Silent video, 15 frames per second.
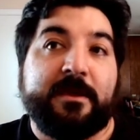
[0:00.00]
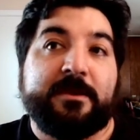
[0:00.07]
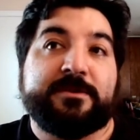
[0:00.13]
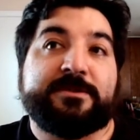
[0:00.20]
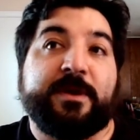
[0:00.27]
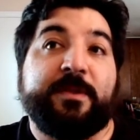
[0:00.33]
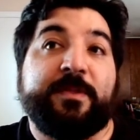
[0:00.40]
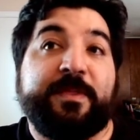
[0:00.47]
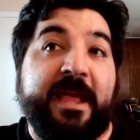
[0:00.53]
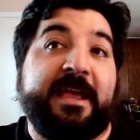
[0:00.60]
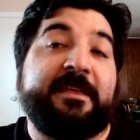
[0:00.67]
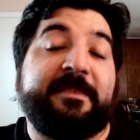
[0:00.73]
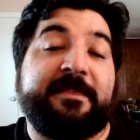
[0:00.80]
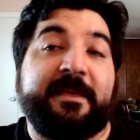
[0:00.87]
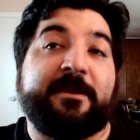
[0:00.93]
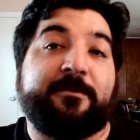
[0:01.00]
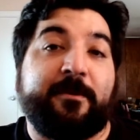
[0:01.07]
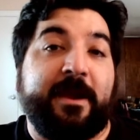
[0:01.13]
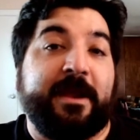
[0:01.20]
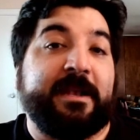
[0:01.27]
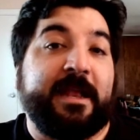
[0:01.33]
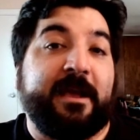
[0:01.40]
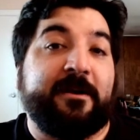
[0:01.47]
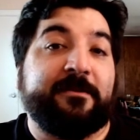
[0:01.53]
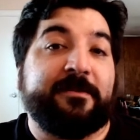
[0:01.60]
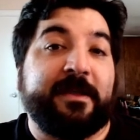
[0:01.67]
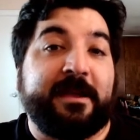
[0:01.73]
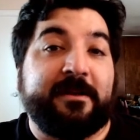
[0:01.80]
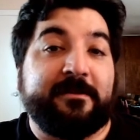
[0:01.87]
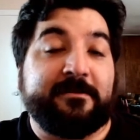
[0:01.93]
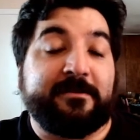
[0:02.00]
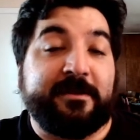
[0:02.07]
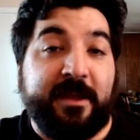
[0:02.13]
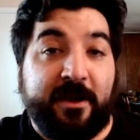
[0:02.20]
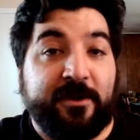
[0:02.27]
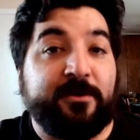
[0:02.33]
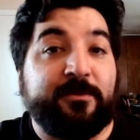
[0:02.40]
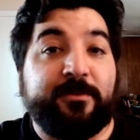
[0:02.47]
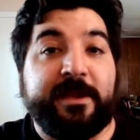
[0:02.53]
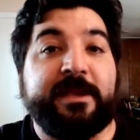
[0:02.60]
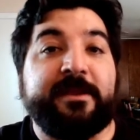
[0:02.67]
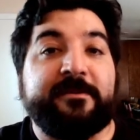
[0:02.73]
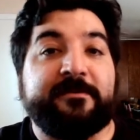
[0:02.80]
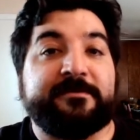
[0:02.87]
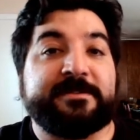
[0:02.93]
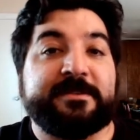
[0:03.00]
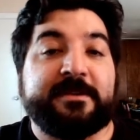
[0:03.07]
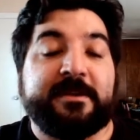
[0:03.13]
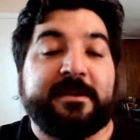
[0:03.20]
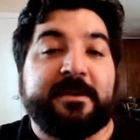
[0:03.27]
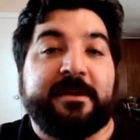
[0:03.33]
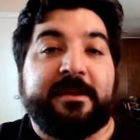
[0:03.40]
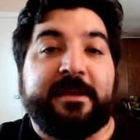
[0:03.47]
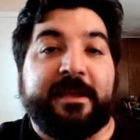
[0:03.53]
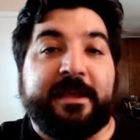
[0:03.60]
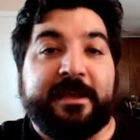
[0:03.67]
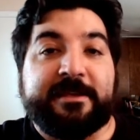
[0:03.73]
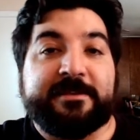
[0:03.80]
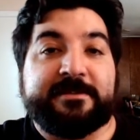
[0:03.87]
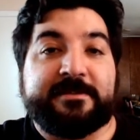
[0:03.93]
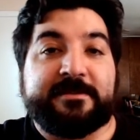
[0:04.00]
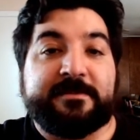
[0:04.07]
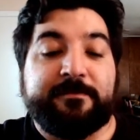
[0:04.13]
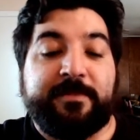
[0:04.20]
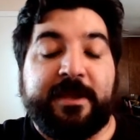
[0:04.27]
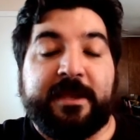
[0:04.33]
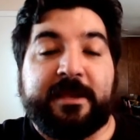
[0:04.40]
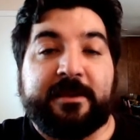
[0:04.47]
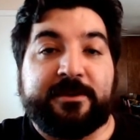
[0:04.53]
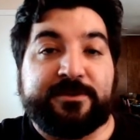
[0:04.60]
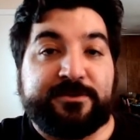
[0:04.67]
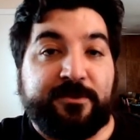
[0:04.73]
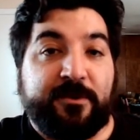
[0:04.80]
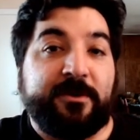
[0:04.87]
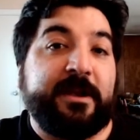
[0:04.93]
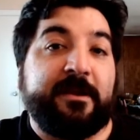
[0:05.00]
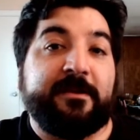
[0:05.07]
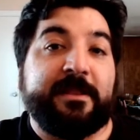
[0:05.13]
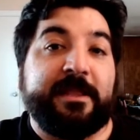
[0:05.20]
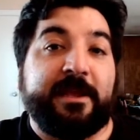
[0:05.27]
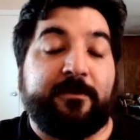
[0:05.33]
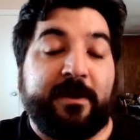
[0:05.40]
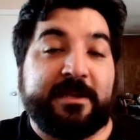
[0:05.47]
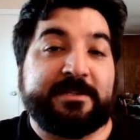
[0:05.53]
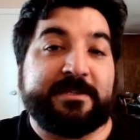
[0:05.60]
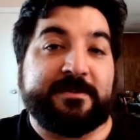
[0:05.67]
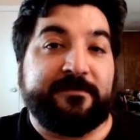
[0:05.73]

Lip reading: So they think right now that Keanu Reeves is being extraordinarily aggressive